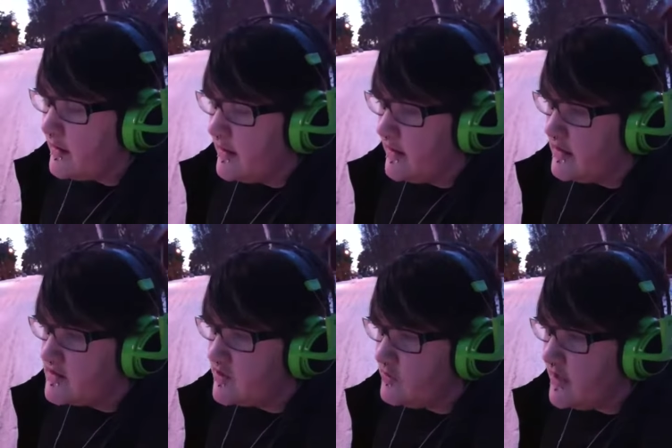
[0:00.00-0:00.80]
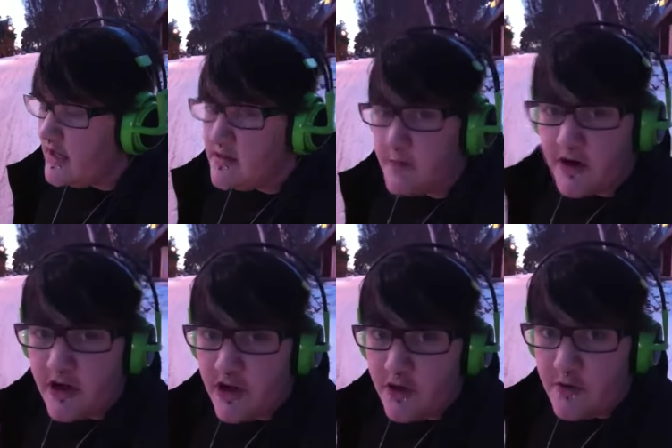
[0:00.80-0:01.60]
uh, Soul Calibur,
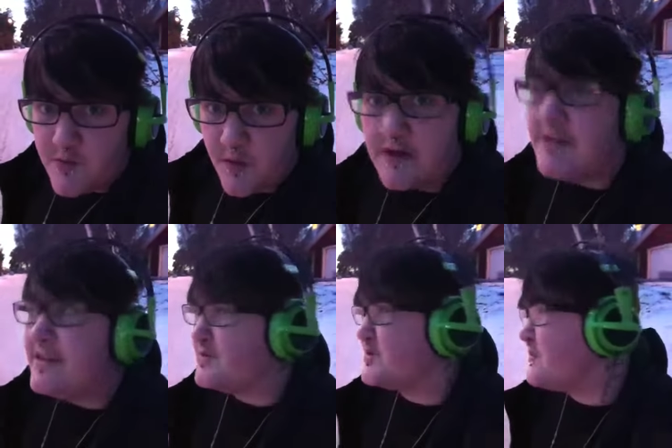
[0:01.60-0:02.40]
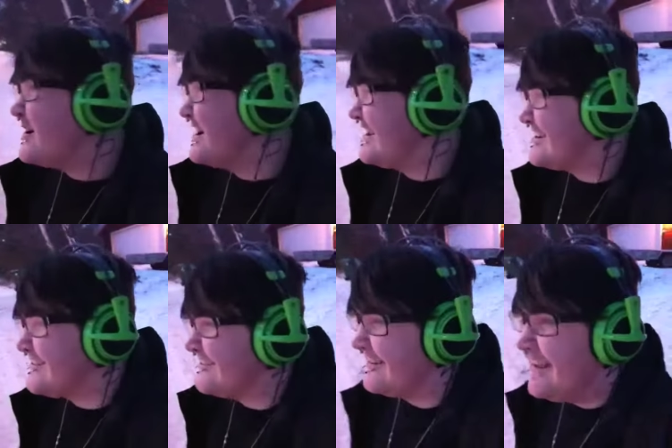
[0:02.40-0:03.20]
the newest one. That was pretty
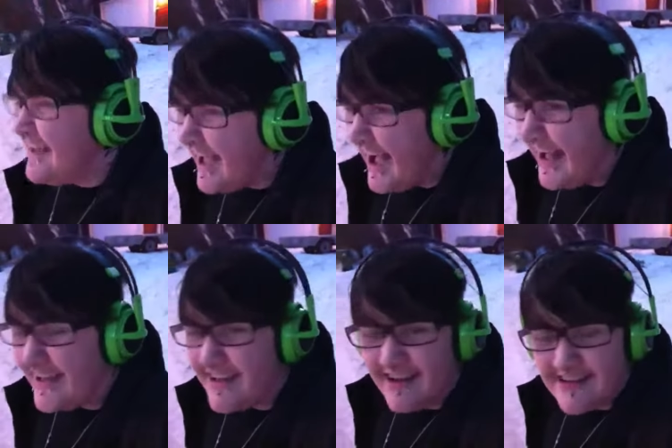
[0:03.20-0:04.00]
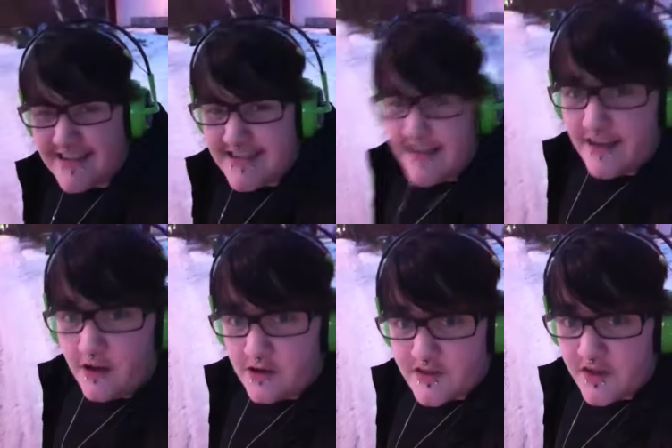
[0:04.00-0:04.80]
cool. I got to see
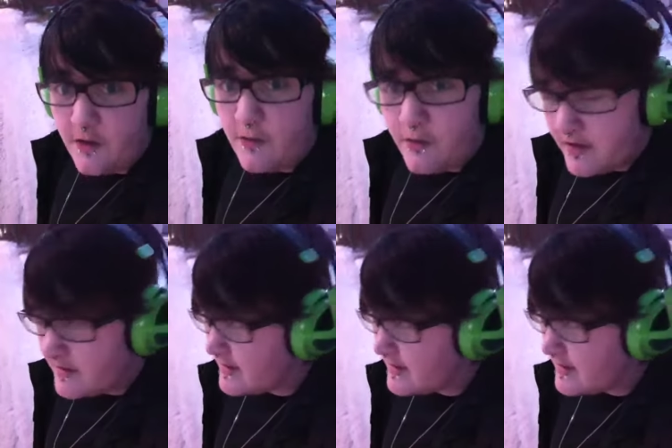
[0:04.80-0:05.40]
also